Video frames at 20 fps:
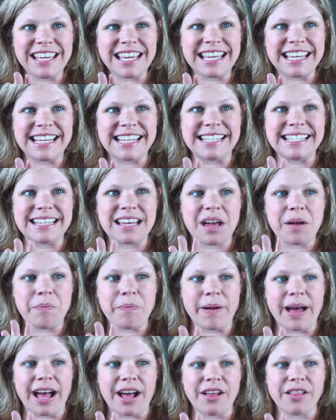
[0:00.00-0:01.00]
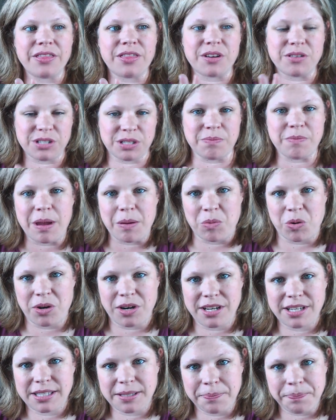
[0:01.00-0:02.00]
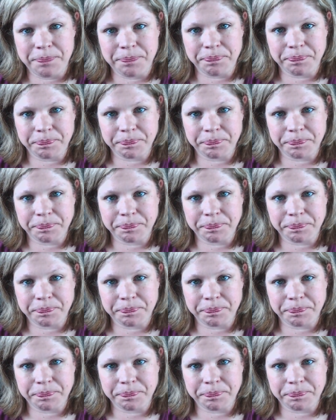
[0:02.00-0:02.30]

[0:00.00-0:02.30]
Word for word: at the end about those memories.